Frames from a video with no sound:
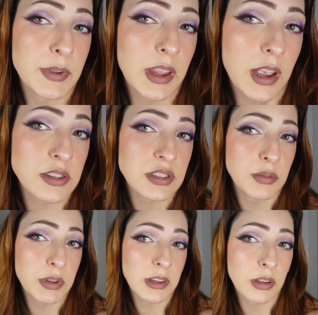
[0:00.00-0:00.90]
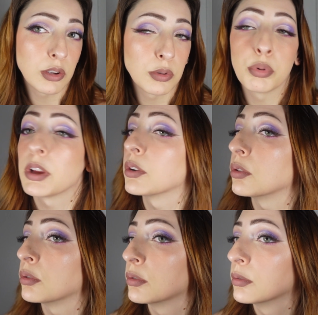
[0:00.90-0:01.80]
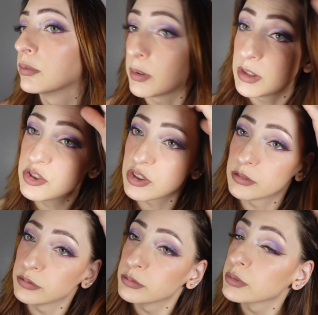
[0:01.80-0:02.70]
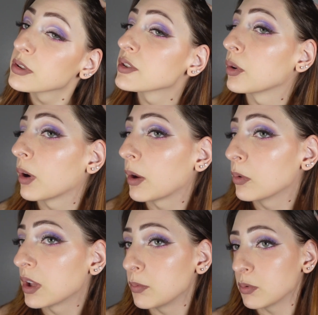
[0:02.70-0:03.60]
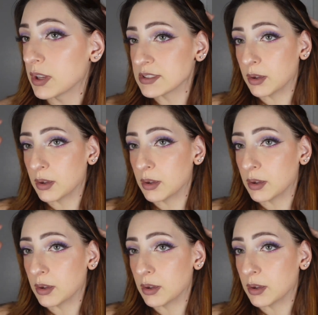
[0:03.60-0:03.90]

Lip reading: may actually be a good bridal foundation. So I will keep you guys